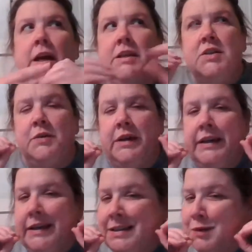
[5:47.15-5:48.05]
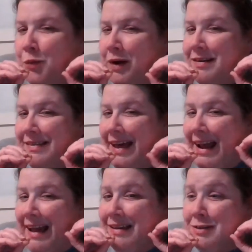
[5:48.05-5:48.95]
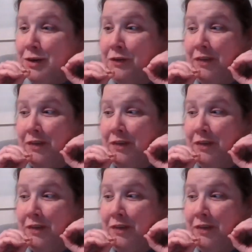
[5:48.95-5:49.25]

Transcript: So it's a wonder that I so